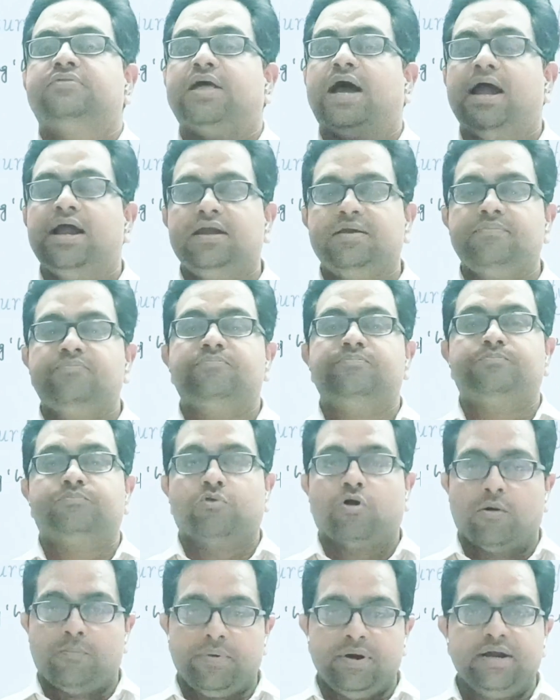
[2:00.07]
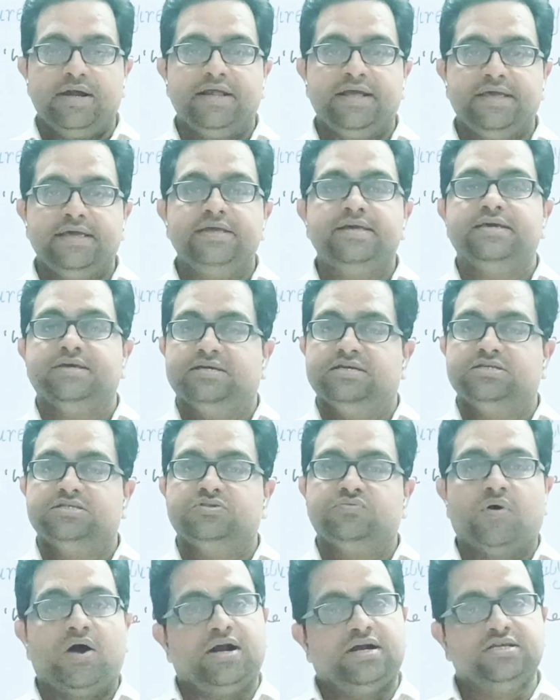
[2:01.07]
that property
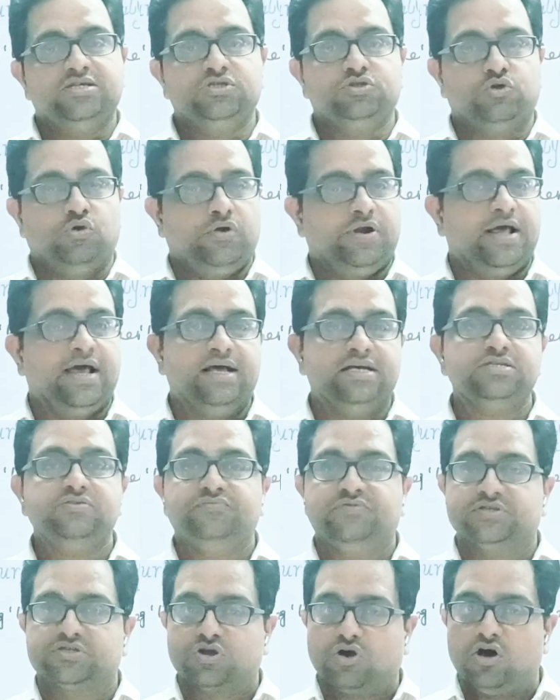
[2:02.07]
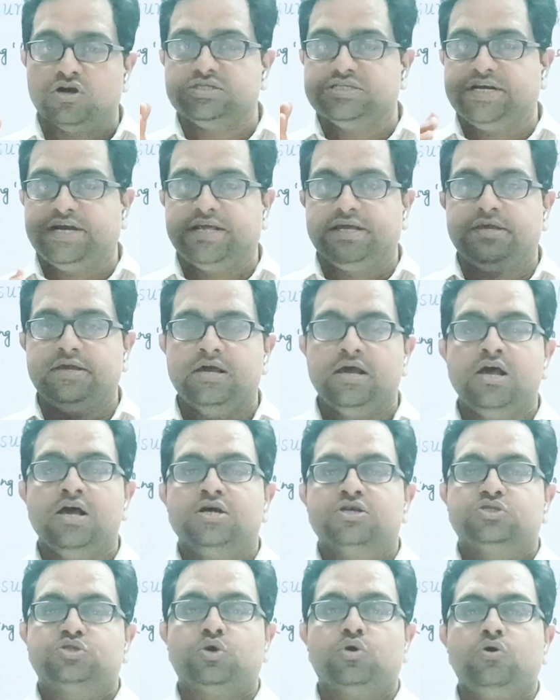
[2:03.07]
is what is known as viscosity.
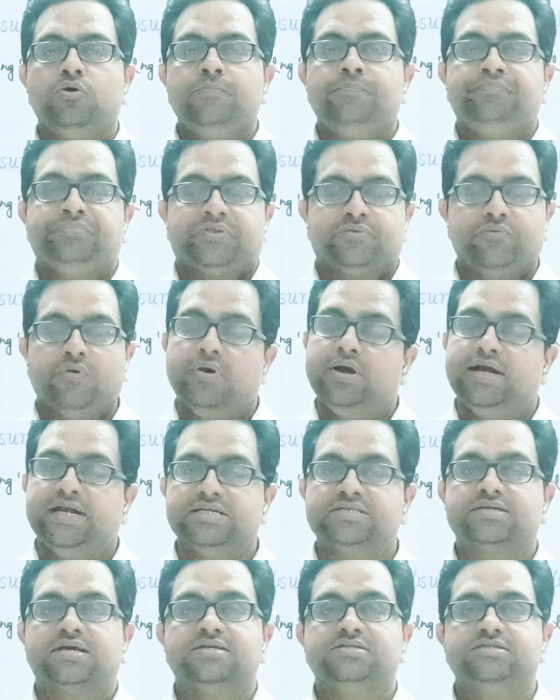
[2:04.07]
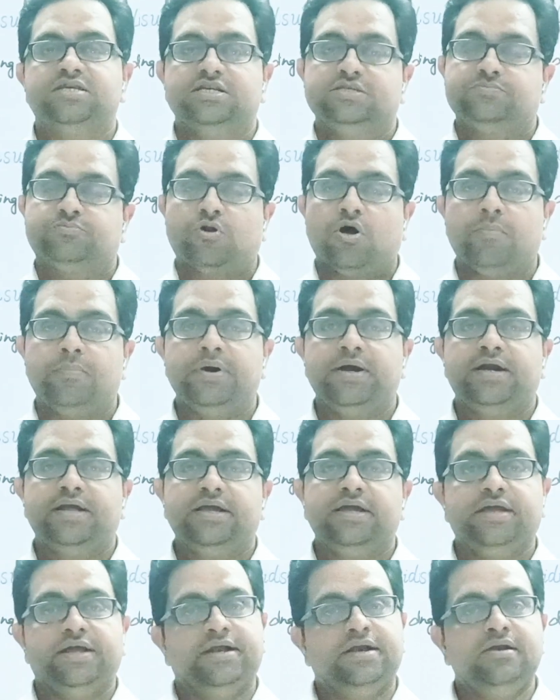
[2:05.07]
So we will discuss this
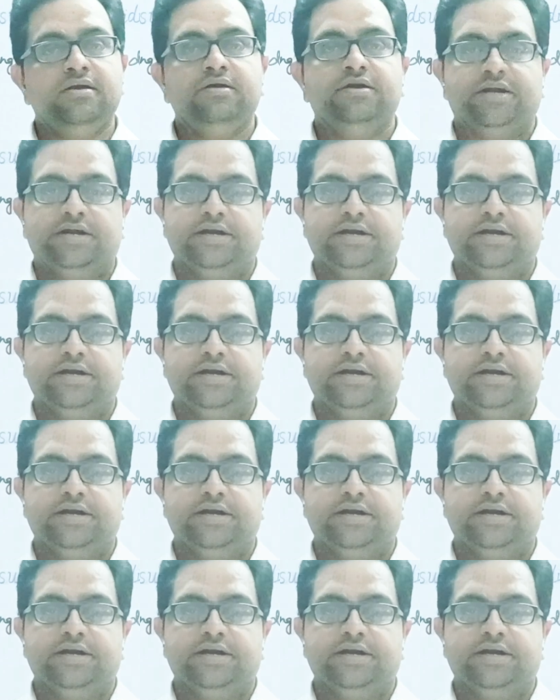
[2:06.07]
property in